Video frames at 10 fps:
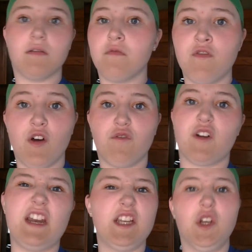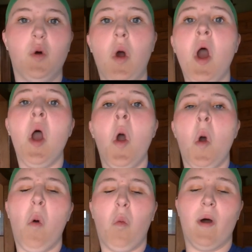Feel free to do
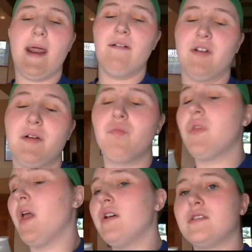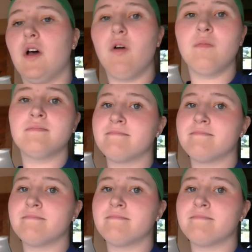whatever. So,